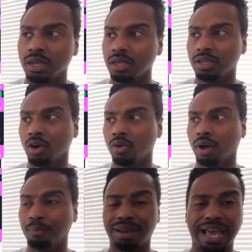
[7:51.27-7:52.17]
you know,
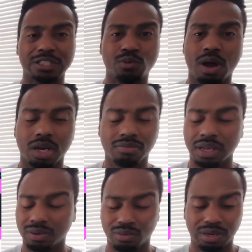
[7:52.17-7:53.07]
a black swan
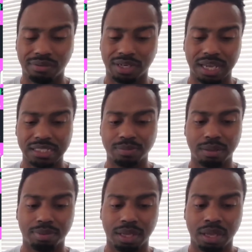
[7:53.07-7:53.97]
event, whatever the case may
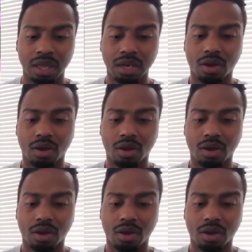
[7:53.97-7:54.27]
be,